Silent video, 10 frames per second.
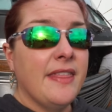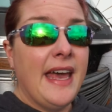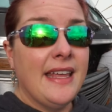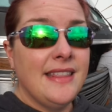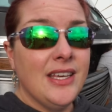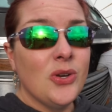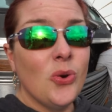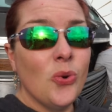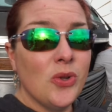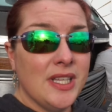that the
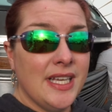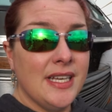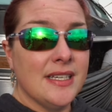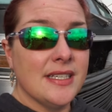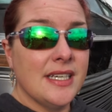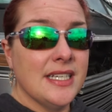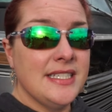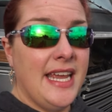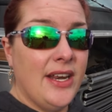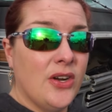coolant
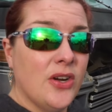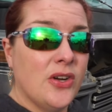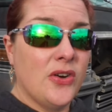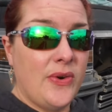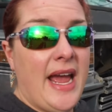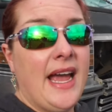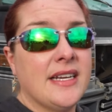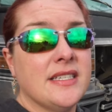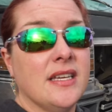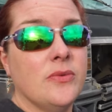container
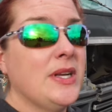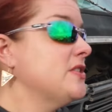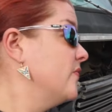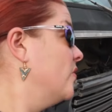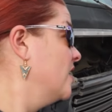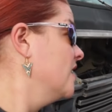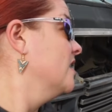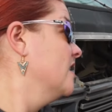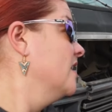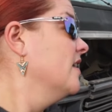cracked, reservoir
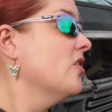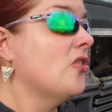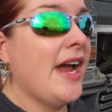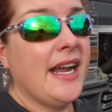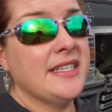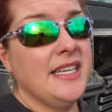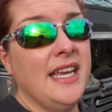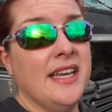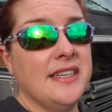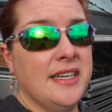cracked,
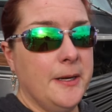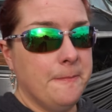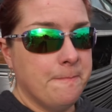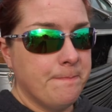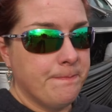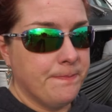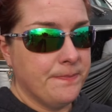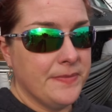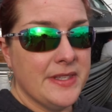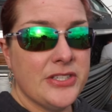and um,
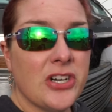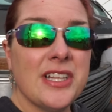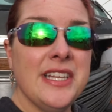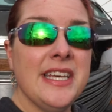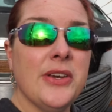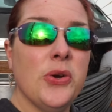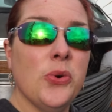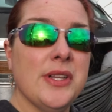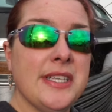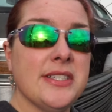started leaking
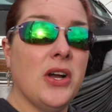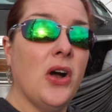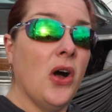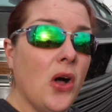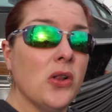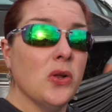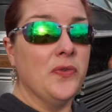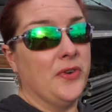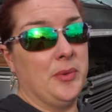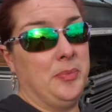coolant all
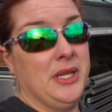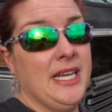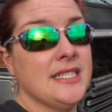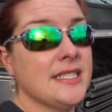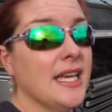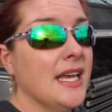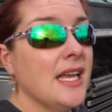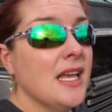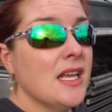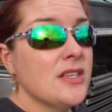over the place.
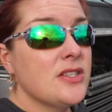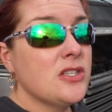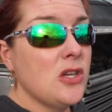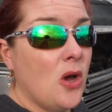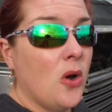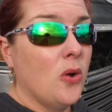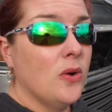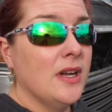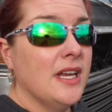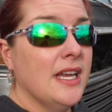So